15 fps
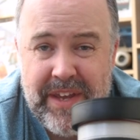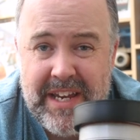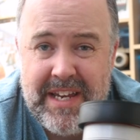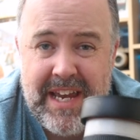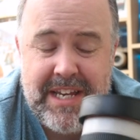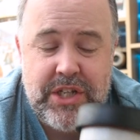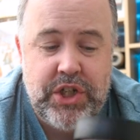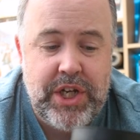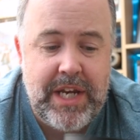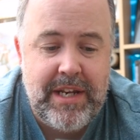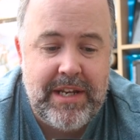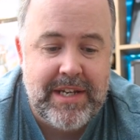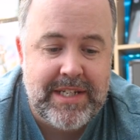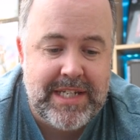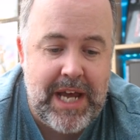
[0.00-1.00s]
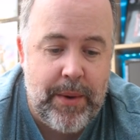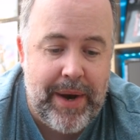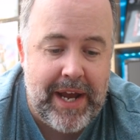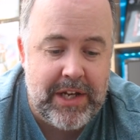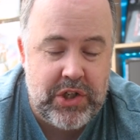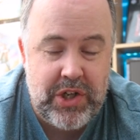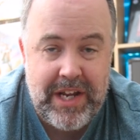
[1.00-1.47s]
It's genius. Now,
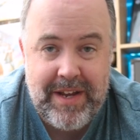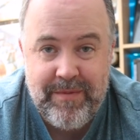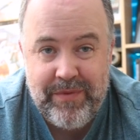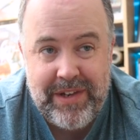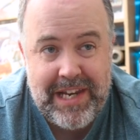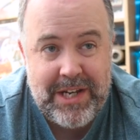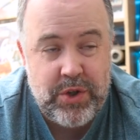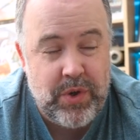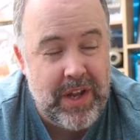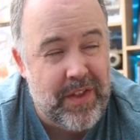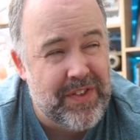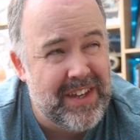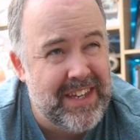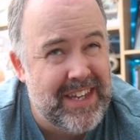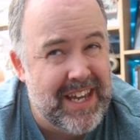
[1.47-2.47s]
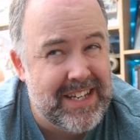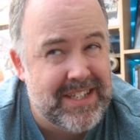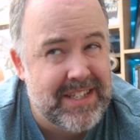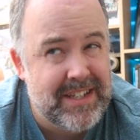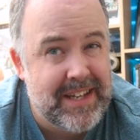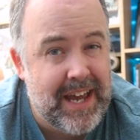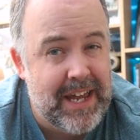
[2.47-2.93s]
actually, literally, I think
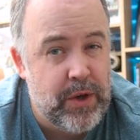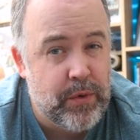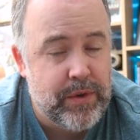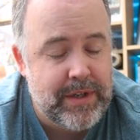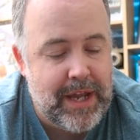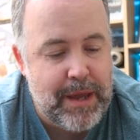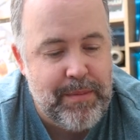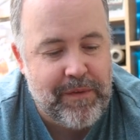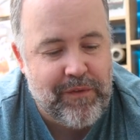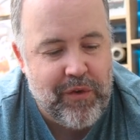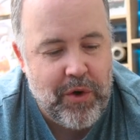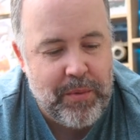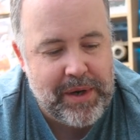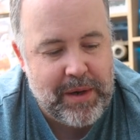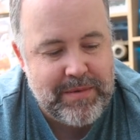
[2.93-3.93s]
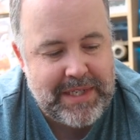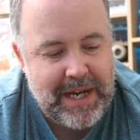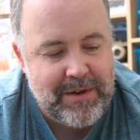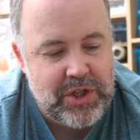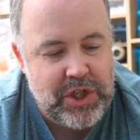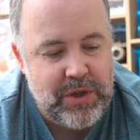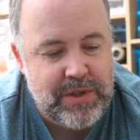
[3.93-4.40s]
yesterday or the day before when I was
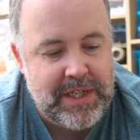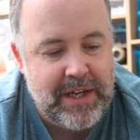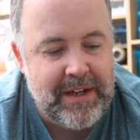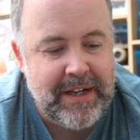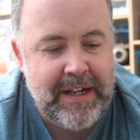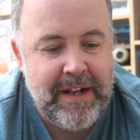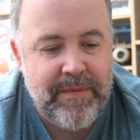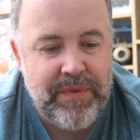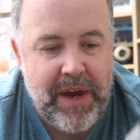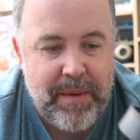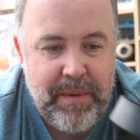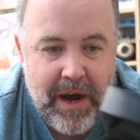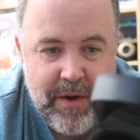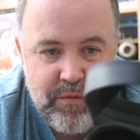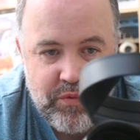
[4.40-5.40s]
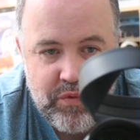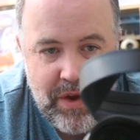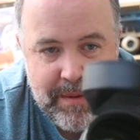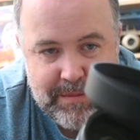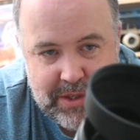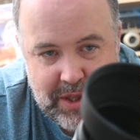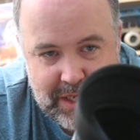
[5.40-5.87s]
out shooting, uh, I
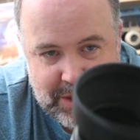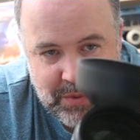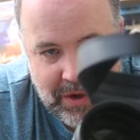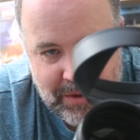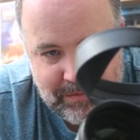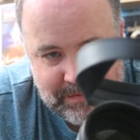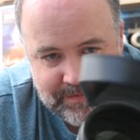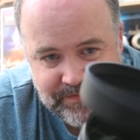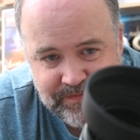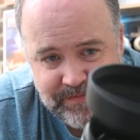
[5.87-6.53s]
ripped this one.